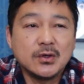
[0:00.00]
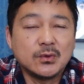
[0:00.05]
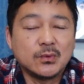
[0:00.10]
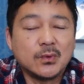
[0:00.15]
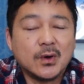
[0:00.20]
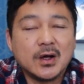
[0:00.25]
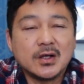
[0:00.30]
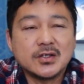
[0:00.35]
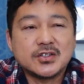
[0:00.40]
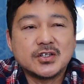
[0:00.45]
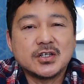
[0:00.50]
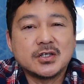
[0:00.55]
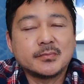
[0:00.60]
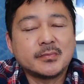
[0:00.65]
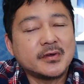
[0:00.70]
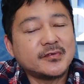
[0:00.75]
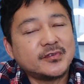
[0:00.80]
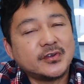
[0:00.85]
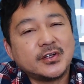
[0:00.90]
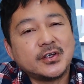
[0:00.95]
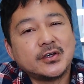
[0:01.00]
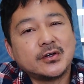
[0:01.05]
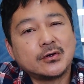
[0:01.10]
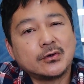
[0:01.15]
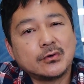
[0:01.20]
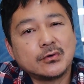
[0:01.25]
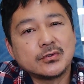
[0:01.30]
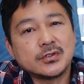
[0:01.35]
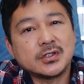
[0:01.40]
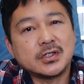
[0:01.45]
watching my
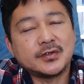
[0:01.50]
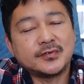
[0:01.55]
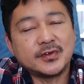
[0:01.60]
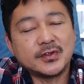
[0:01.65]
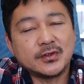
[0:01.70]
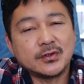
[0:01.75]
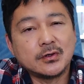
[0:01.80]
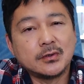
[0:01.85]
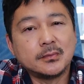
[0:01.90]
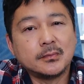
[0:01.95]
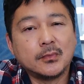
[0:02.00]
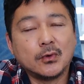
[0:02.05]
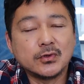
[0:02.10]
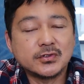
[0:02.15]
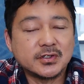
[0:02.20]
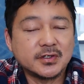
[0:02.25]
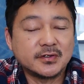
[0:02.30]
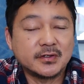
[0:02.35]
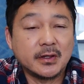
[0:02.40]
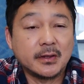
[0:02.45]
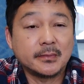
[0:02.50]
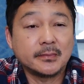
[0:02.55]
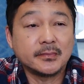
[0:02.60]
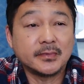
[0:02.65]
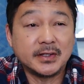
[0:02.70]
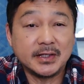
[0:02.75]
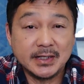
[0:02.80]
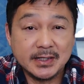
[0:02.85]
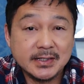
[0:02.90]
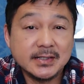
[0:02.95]
videos, even though most of them
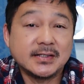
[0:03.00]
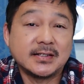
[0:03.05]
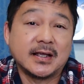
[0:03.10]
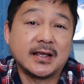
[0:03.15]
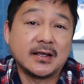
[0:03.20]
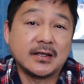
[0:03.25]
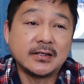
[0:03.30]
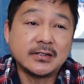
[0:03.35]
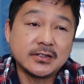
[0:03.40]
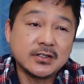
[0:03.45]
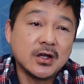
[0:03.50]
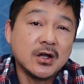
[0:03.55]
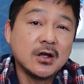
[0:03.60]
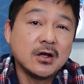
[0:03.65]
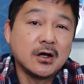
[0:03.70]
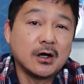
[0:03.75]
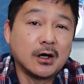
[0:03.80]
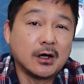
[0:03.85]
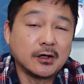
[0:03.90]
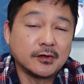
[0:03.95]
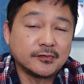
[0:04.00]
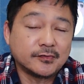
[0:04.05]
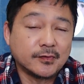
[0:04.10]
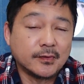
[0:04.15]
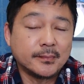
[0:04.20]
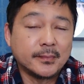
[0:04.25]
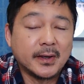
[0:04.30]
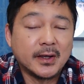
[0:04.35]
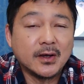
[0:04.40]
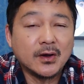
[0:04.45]
these days are
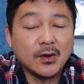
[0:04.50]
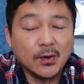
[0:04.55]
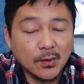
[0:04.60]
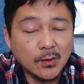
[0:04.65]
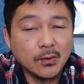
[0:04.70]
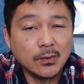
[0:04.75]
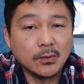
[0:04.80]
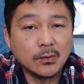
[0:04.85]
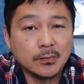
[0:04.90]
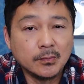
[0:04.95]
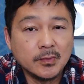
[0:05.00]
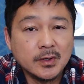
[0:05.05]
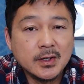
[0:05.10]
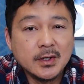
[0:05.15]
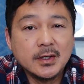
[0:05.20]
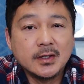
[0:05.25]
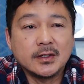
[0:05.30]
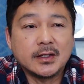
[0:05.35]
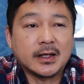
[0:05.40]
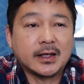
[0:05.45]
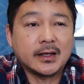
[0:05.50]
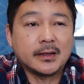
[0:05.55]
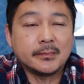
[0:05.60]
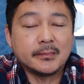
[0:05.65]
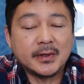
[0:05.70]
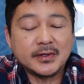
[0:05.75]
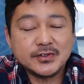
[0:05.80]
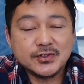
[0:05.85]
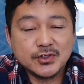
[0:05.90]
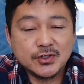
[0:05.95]
from my home. Like I
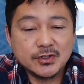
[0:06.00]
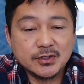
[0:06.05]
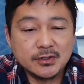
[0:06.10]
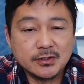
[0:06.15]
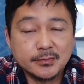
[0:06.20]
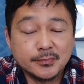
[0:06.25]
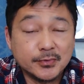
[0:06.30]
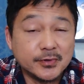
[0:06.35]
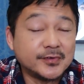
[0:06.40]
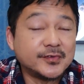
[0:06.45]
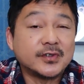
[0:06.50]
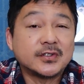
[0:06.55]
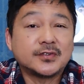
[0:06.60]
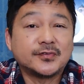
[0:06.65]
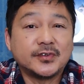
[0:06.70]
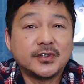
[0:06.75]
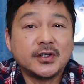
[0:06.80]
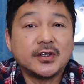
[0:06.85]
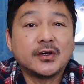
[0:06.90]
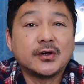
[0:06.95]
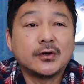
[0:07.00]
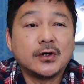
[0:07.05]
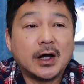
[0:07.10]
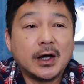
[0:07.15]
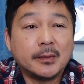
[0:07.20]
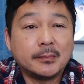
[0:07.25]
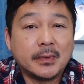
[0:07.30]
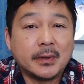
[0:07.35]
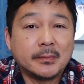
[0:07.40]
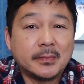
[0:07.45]
mentioned in the previous video,
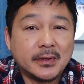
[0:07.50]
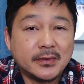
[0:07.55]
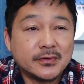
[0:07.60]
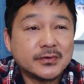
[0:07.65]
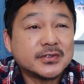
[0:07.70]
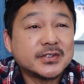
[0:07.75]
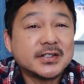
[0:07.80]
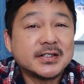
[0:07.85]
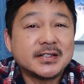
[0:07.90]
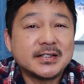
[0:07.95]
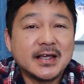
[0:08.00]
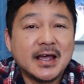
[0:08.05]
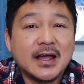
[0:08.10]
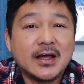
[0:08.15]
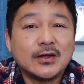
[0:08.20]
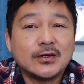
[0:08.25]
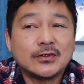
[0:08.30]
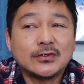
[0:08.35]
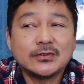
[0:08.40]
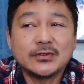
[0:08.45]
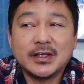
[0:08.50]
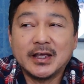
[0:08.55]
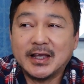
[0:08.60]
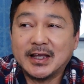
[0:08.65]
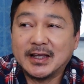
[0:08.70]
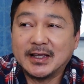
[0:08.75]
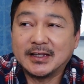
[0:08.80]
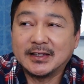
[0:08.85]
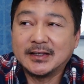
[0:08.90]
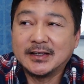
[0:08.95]
my mother's in town
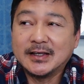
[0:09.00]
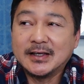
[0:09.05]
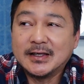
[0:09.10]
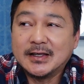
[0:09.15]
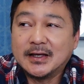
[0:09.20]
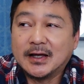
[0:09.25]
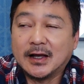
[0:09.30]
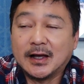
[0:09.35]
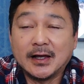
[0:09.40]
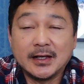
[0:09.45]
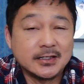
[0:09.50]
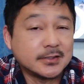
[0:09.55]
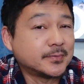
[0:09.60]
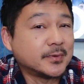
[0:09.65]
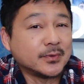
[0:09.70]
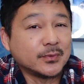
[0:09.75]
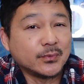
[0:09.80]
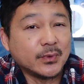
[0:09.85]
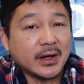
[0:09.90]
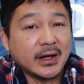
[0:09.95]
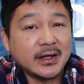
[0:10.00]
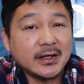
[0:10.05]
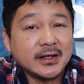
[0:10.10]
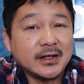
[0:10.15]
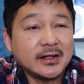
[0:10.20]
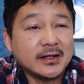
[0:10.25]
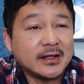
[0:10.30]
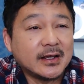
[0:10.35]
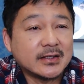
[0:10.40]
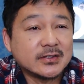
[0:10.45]
and it's been
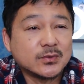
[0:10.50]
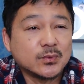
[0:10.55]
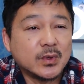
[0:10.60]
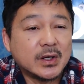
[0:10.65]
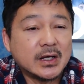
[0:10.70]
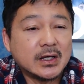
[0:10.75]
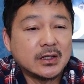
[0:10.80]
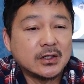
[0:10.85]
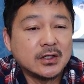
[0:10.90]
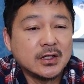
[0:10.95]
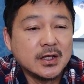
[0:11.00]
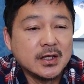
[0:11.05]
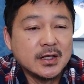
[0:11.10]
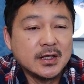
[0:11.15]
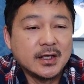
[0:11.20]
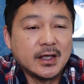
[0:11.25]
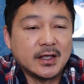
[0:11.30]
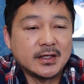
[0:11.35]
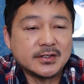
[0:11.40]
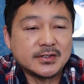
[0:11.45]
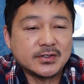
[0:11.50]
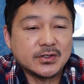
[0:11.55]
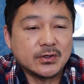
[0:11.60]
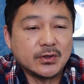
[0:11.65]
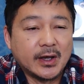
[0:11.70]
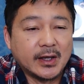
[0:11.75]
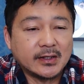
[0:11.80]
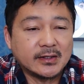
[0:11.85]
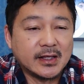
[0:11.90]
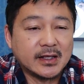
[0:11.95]
raining as well, and so
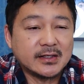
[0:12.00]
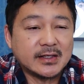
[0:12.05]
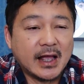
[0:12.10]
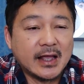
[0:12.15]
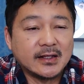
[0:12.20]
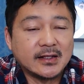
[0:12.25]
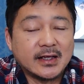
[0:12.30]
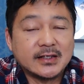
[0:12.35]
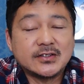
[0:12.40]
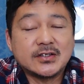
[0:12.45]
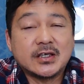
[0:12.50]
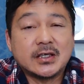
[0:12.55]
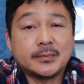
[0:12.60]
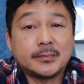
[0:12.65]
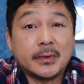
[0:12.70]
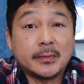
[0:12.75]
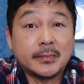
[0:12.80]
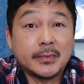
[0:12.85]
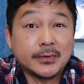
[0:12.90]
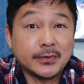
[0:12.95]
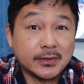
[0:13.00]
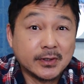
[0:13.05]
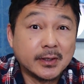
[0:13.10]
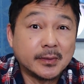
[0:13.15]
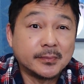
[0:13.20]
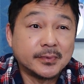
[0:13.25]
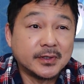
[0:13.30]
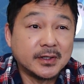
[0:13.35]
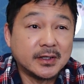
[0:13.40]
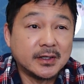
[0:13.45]
I like to keep my mother
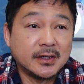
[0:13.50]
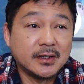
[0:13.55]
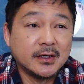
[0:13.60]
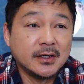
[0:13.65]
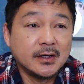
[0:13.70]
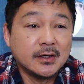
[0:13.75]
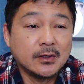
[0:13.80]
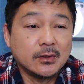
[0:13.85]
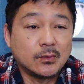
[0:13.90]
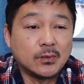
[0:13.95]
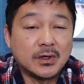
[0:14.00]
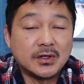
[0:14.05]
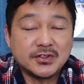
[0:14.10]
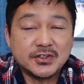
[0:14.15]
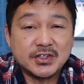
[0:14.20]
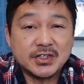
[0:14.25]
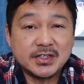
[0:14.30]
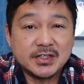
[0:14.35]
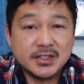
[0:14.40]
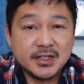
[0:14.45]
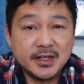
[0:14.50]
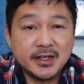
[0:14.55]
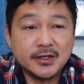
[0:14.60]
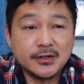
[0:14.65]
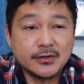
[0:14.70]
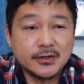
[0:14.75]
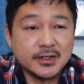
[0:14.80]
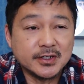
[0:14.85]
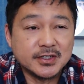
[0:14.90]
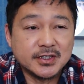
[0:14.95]
company while she's
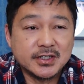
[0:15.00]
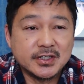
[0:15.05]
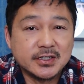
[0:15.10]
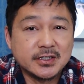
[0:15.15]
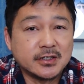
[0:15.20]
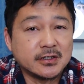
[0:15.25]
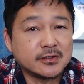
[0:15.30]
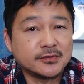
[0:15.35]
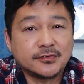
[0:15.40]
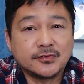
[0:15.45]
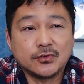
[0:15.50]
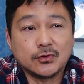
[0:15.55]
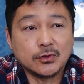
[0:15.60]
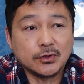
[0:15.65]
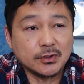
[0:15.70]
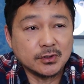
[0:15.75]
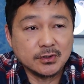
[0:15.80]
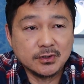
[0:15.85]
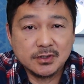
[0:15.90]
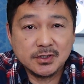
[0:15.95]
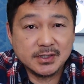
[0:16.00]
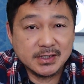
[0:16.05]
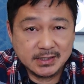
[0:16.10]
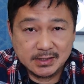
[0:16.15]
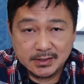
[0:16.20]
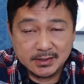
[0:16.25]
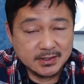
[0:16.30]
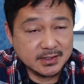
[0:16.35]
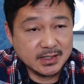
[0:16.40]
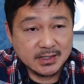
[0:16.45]
here, and she's here for
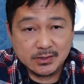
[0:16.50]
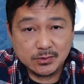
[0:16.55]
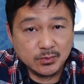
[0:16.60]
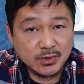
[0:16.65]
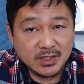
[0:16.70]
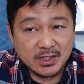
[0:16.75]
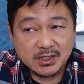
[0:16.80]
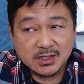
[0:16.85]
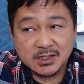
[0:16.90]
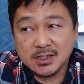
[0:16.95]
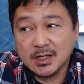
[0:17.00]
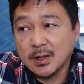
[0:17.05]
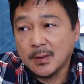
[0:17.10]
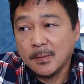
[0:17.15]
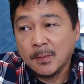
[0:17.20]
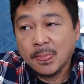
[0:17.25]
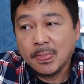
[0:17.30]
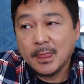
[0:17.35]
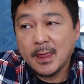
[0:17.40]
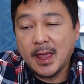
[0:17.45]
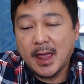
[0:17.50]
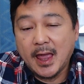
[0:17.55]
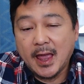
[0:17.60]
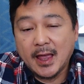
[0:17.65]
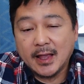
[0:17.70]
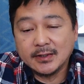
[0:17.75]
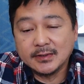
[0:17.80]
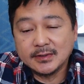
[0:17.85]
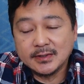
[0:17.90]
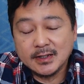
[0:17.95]
six weeks,
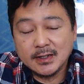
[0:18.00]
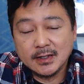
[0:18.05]
and